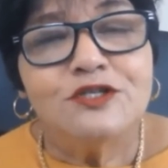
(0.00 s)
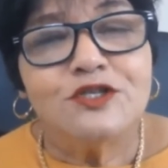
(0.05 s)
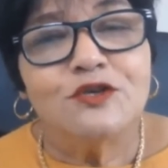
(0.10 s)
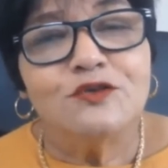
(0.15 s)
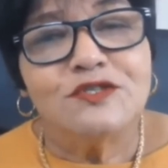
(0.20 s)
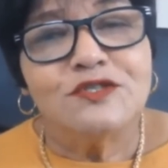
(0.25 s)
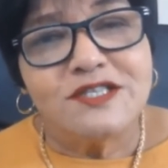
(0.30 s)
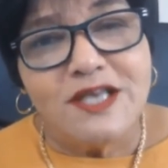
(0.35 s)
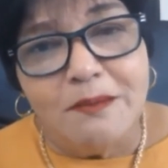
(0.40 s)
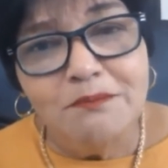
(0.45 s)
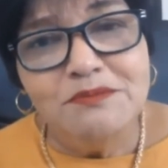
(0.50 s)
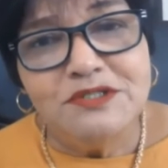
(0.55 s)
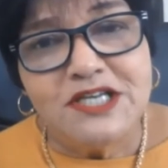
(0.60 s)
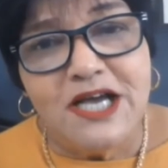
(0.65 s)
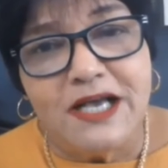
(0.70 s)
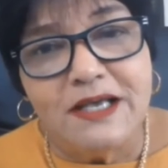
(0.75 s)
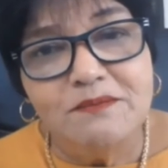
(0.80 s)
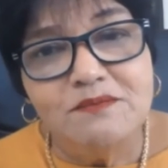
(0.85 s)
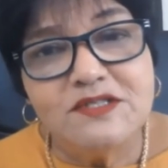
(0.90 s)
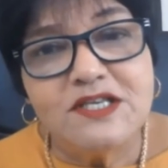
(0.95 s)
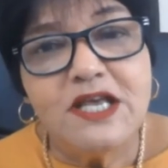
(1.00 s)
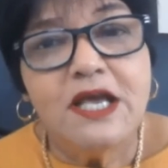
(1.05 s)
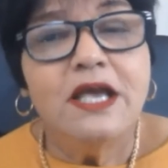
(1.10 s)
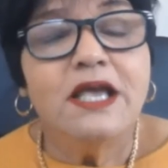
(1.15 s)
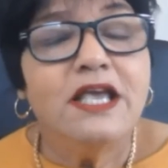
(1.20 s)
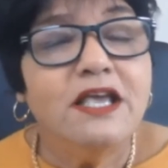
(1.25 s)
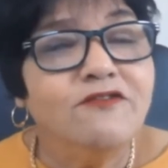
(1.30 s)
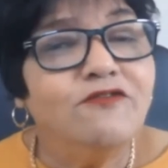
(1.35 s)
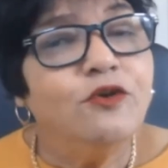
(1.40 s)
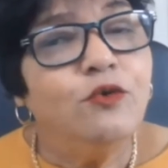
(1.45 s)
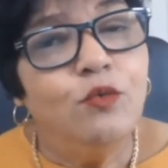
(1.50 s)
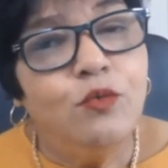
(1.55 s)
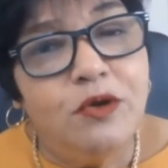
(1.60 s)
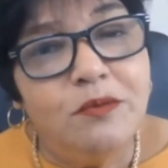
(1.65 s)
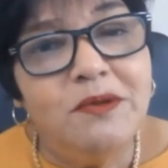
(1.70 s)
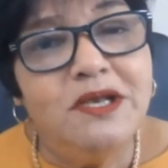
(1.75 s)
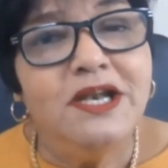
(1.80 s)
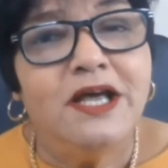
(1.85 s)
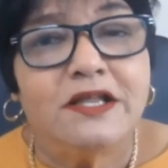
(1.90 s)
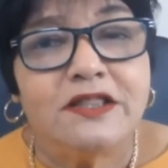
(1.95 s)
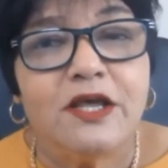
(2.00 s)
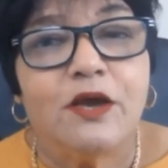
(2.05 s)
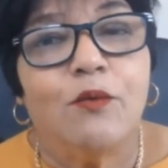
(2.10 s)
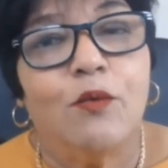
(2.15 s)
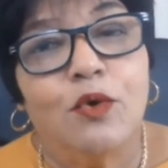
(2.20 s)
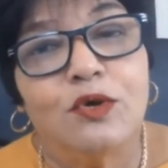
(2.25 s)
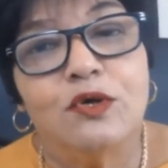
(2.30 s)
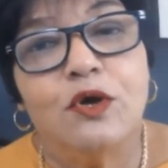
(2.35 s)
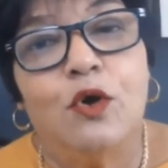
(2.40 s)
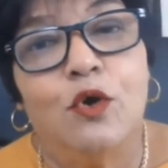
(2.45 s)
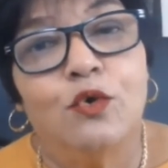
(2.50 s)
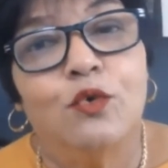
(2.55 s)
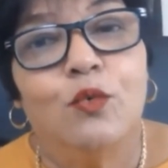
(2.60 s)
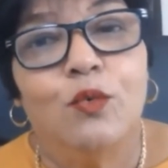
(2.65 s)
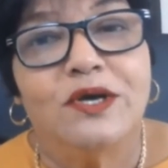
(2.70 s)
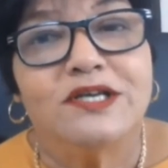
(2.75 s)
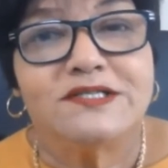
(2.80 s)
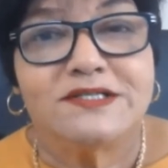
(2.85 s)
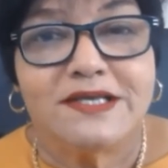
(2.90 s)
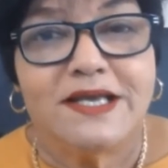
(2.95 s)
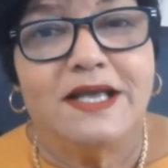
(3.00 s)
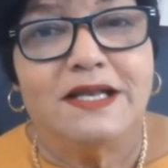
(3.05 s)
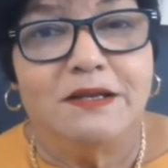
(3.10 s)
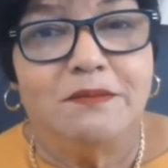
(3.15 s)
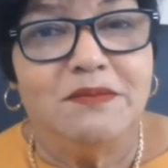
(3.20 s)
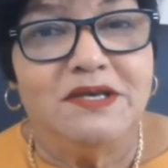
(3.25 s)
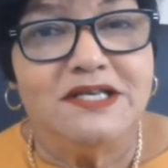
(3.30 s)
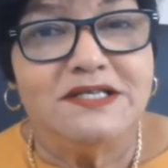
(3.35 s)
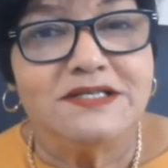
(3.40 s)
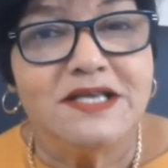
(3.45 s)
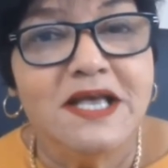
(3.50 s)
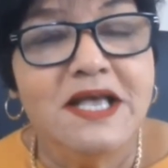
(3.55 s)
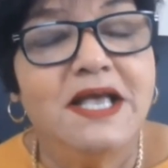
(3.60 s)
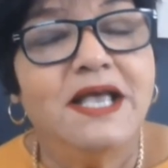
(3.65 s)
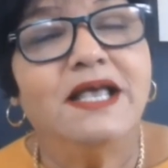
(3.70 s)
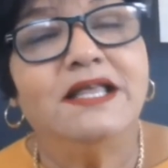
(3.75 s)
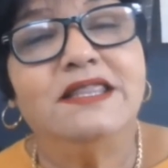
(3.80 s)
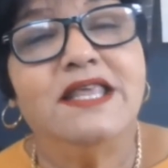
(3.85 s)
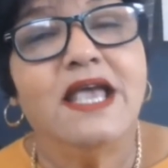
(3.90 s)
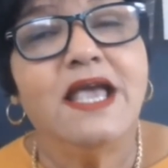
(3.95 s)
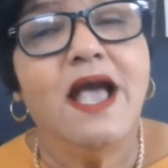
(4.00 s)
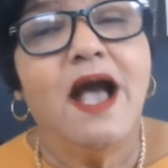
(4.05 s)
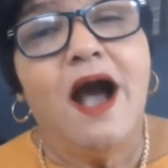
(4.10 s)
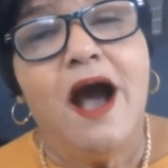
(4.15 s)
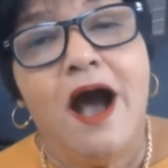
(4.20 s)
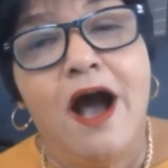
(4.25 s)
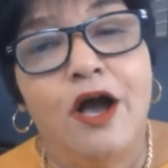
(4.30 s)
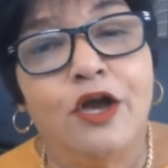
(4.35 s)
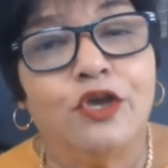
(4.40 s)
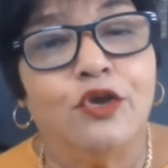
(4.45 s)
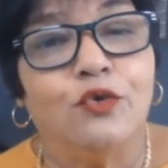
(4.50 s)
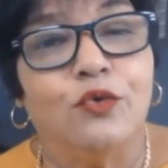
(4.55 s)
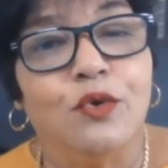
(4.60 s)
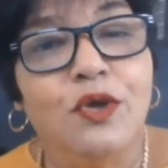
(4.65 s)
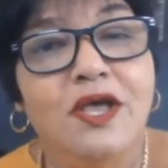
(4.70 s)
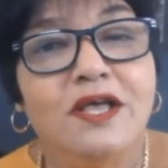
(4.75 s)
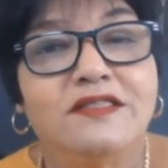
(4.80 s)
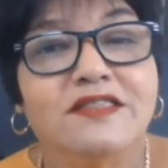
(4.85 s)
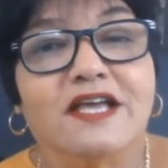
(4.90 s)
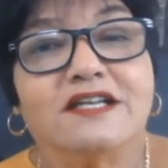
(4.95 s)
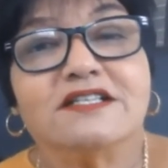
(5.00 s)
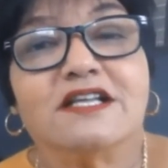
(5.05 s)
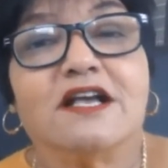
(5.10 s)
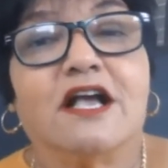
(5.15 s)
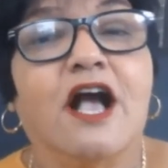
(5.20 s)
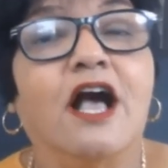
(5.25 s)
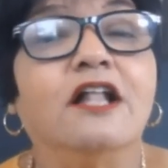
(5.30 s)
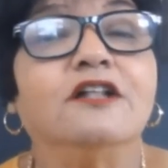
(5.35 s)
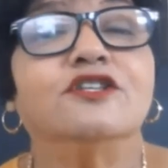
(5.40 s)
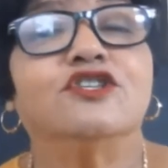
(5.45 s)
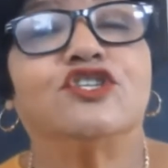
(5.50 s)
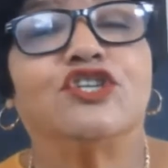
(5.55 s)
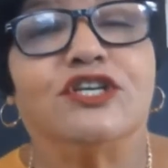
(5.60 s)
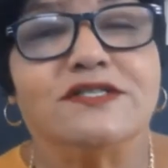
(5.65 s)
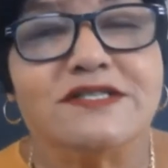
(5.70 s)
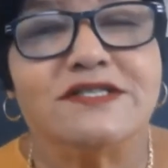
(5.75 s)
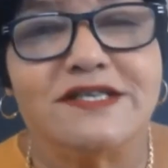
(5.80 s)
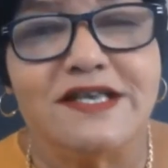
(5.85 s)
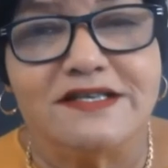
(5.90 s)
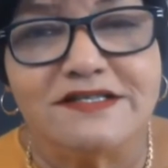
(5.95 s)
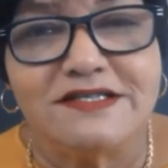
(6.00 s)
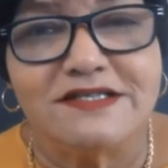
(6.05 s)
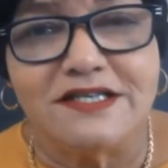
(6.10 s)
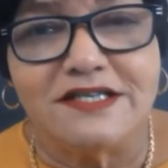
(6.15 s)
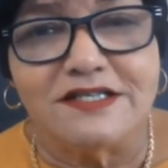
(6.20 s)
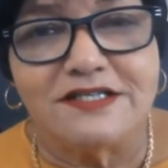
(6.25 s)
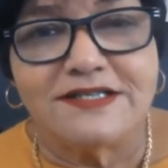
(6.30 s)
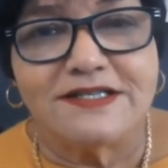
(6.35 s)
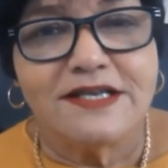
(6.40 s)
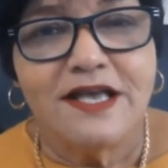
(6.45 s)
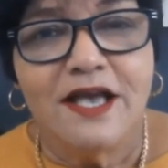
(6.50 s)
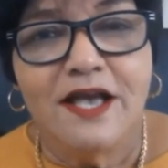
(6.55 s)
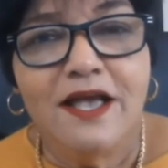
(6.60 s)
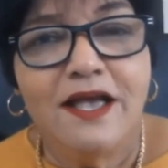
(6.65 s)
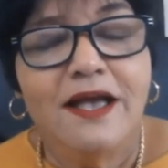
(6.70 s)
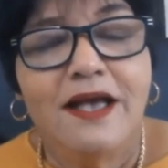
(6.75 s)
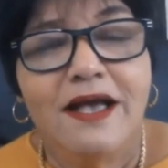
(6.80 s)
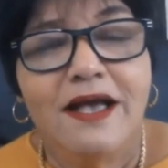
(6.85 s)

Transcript: So sometimes even women are their own worst enemies, and they argue that culture says this.